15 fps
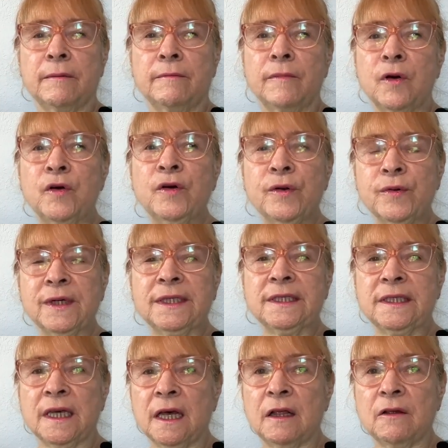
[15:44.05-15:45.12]
murder
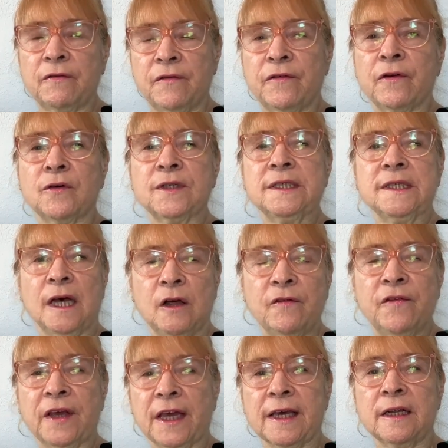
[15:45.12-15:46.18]
itself, or
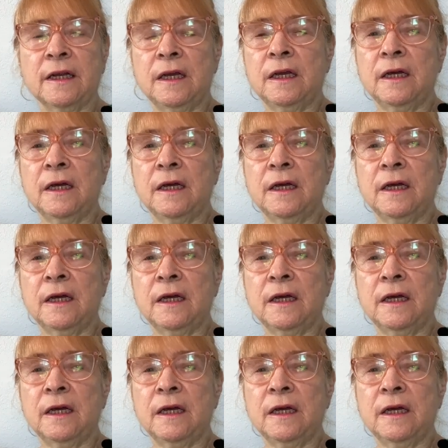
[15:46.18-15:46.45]
solving it,